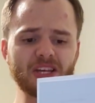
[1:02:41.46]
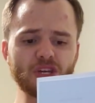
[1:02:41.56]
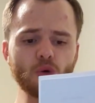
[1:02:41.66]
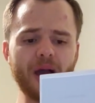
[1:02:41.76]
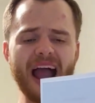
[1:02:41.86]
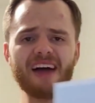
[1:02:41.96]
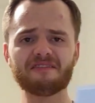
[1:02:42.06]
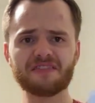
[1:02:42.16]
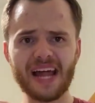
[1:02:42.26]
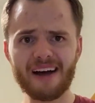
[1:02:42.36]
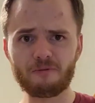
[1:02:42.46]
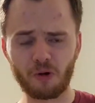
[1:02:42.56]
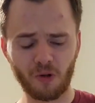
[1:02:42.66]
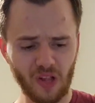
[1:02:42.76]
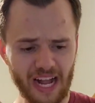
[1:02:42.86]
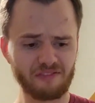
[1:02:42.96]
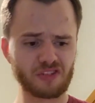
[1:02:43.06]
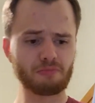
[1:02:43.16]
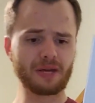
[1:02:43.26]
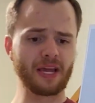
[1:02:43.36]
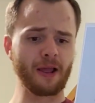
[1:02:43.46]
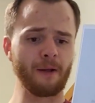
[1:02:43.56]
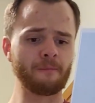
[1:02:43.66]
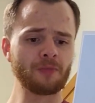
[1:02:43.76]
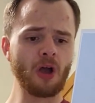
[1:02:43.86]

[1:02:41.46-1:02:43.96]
that you have never left me.